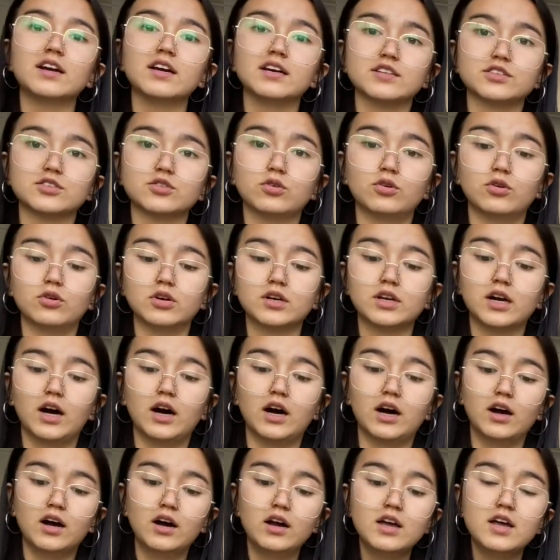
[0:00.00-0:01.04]
is called
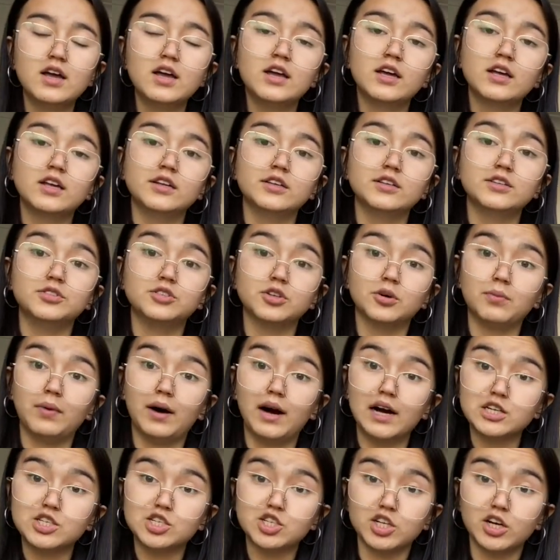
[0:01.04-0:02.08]
a
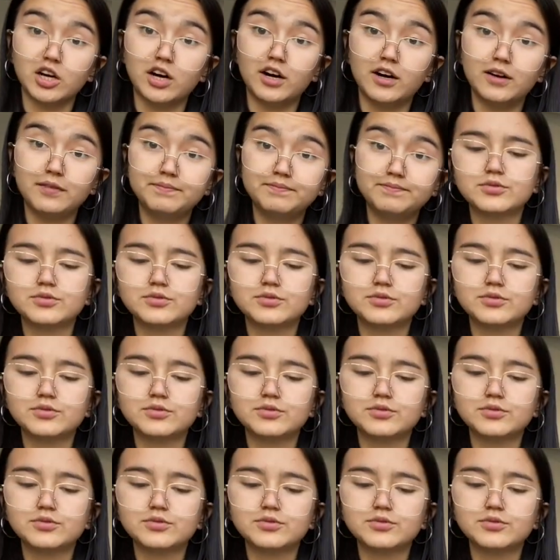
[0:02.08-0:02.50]
domatia.